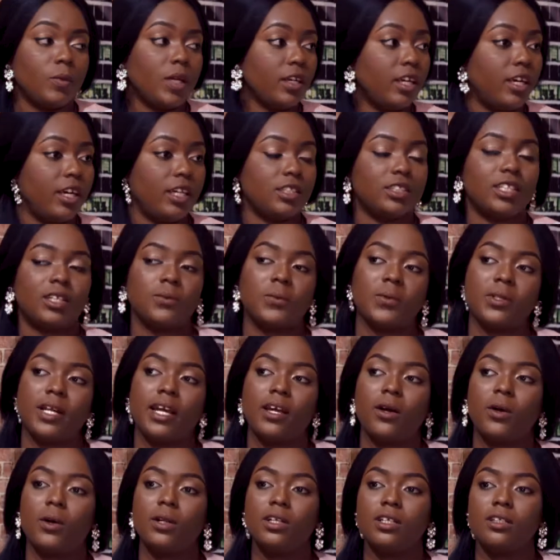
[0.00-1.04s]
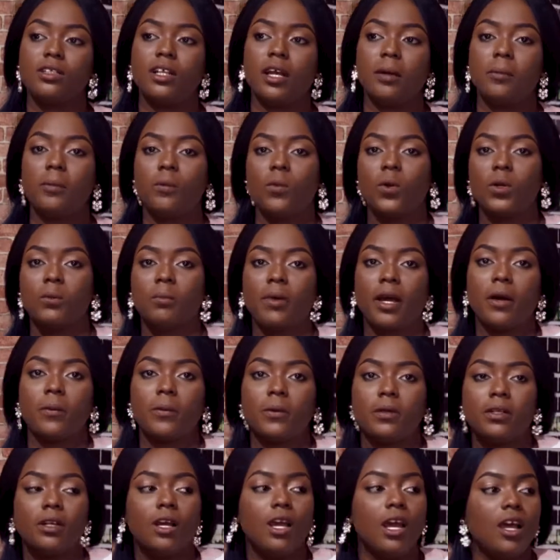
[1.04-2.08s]
many. Keep calling them one by
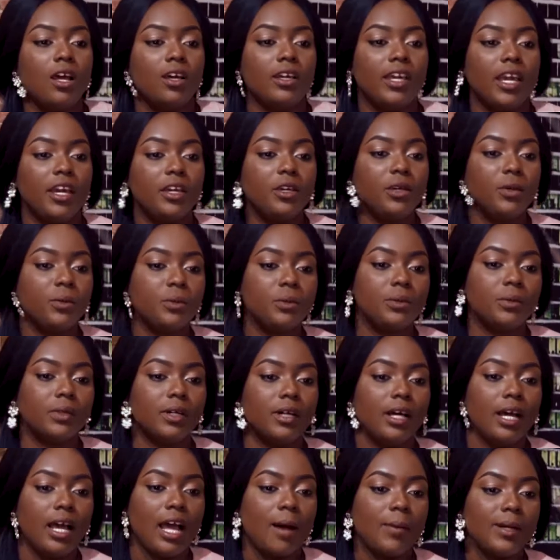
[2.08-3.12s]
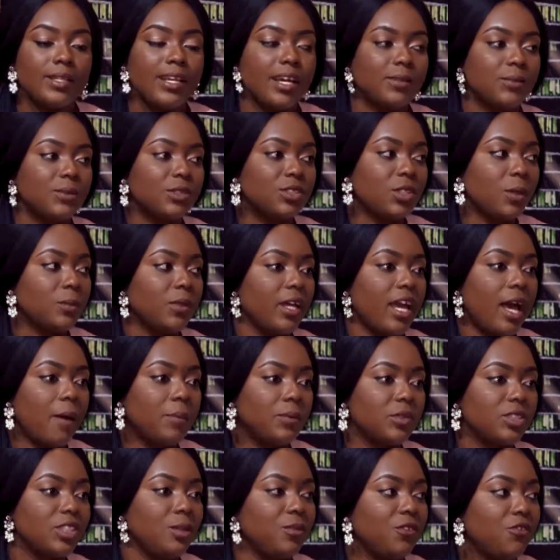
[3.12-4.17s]
one. Okay, you. How many times will something
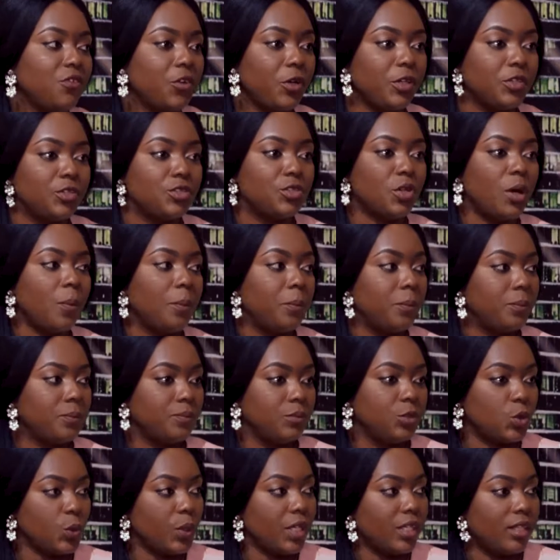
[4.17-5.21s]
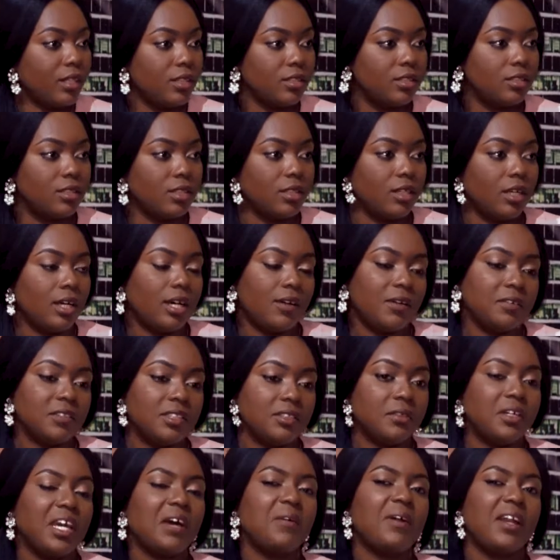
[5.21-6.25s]
happen to you before you stop doing it? I was
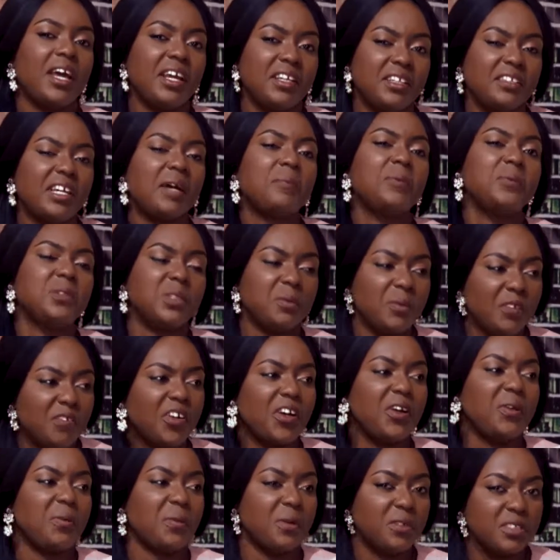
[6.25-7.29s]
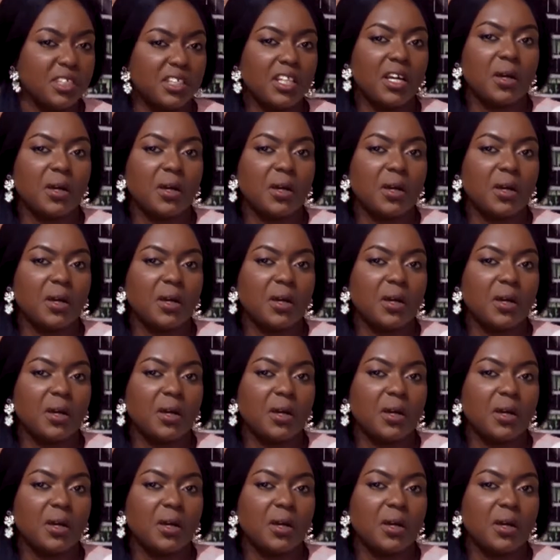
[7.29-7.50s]
like, okay, well, it's happened to me very well. The